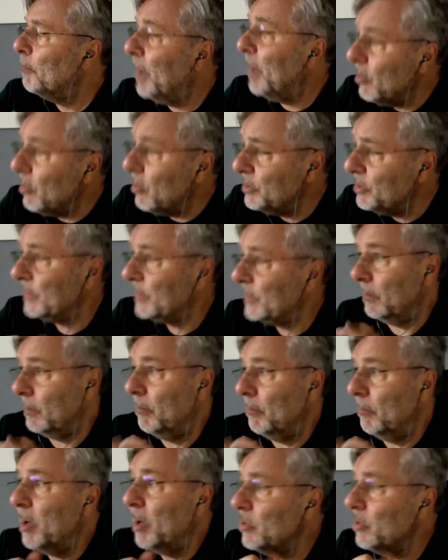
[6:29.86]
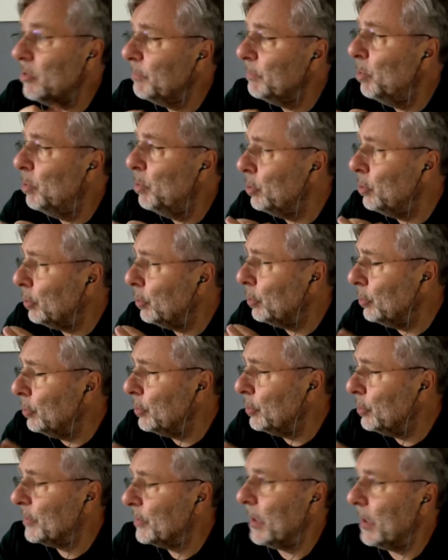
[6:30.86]
Both
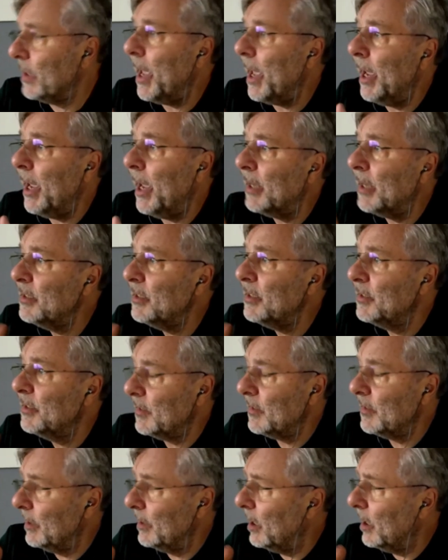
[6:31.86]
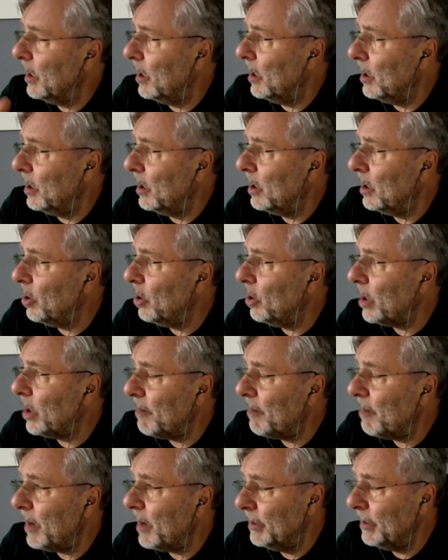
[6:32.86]
Bluetooth and
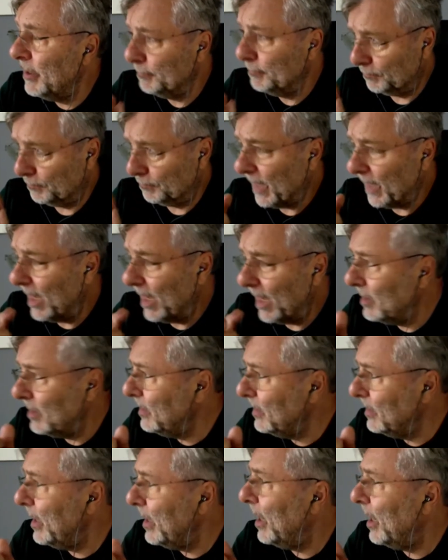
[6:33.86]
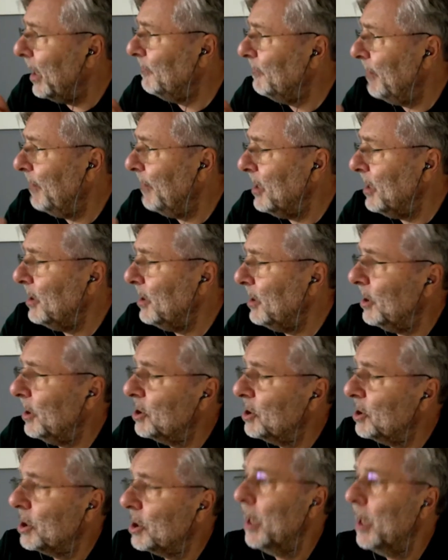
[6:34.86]
LoRaWAN has the
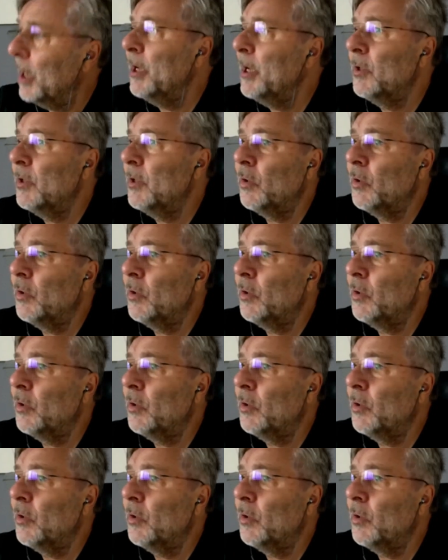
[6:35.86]
advantage